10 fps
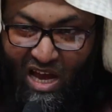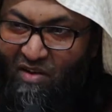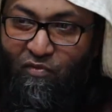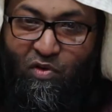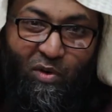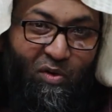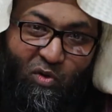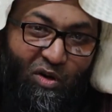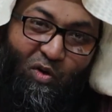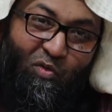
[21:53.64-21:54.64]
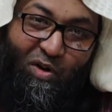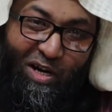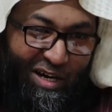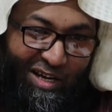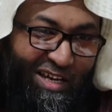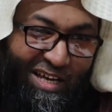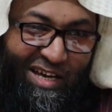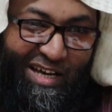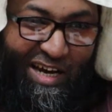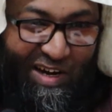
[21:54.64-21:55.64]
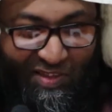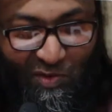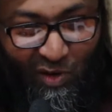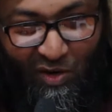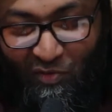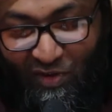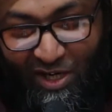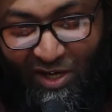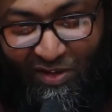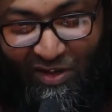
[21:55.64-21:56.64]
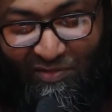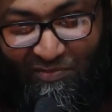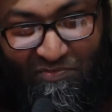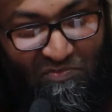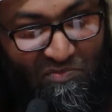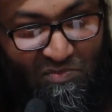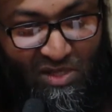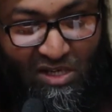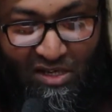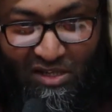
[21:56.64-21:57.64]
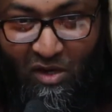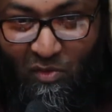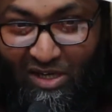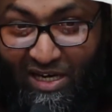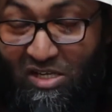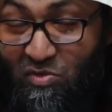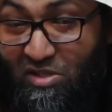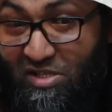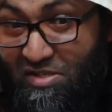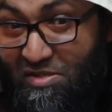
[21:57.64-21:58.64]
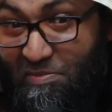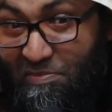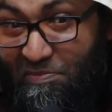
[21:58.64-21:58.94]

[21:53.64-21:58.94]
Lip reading: Everyone over another, one over another. There were casualties